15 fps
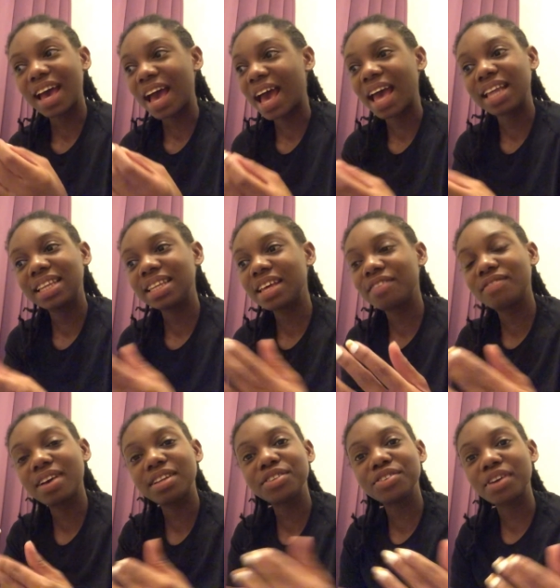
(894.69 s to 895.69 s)
I
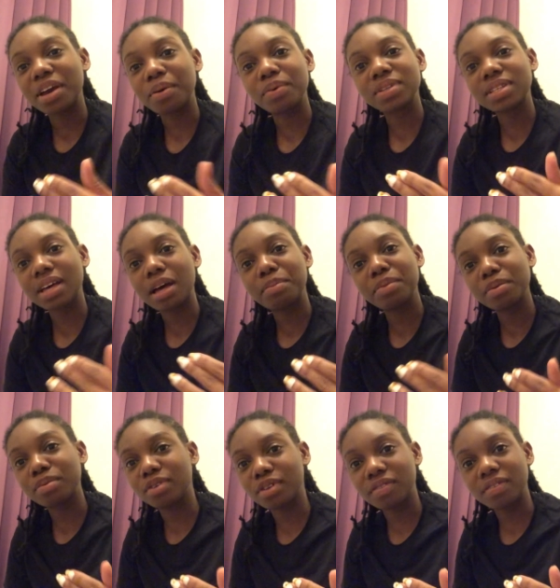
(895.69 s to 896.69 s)
never knew I was
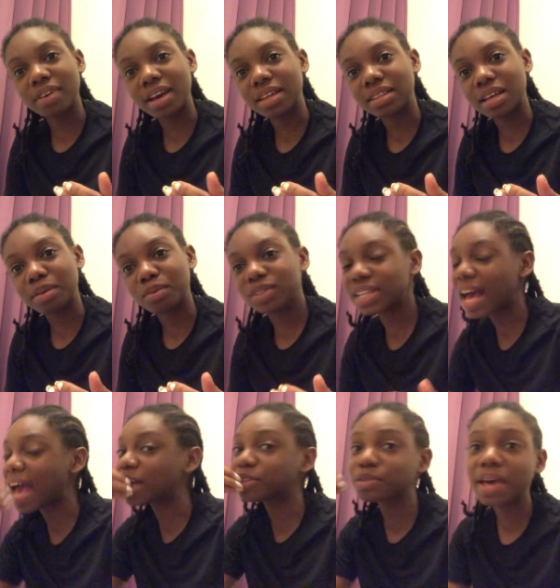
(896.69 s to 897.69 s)
capable of crying that much.
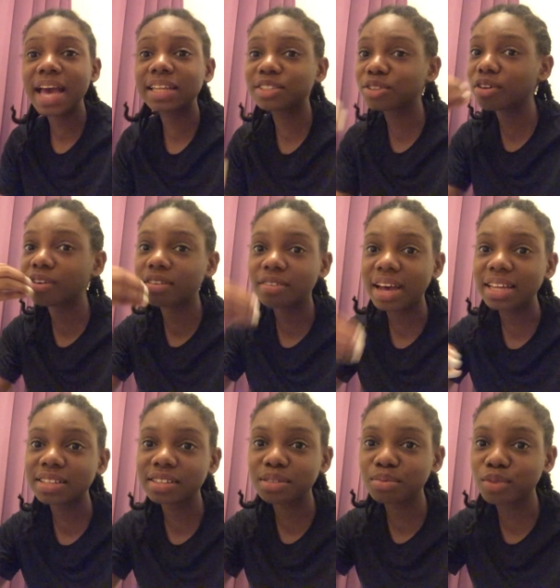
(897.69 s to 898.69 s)
I swear I did not cry
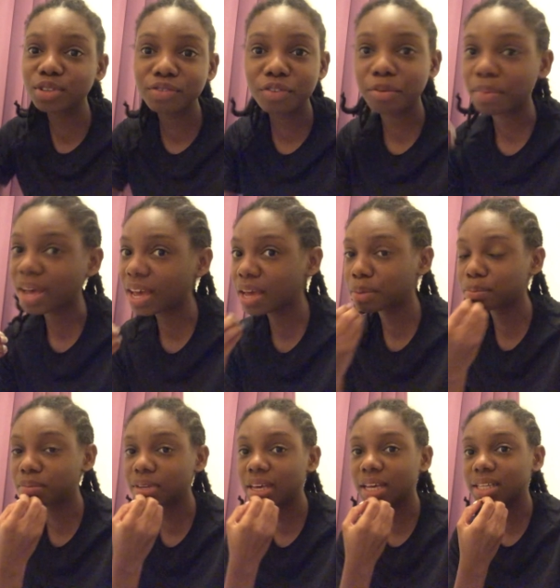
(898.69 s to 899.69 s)
this much for my
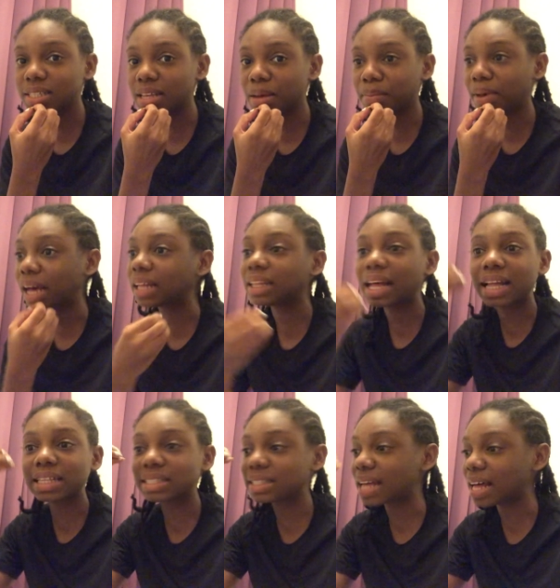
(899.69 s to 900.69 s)
MB exam, and
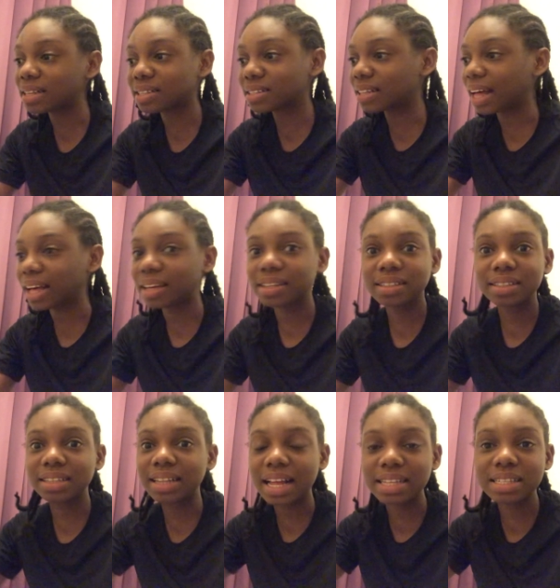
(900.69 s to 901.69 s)
that's like the
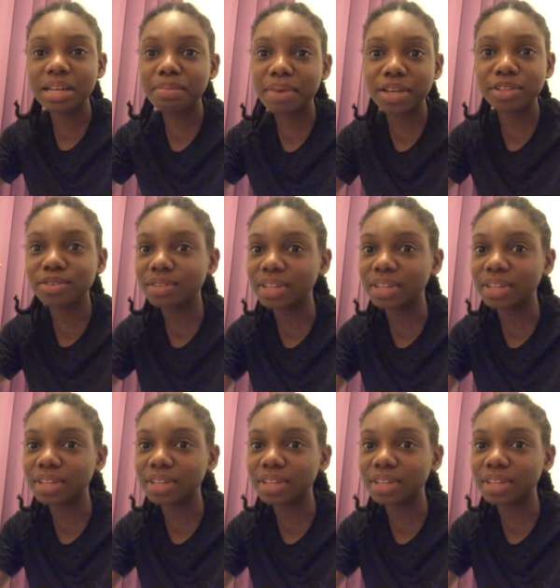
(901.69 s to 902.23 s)
last time I knew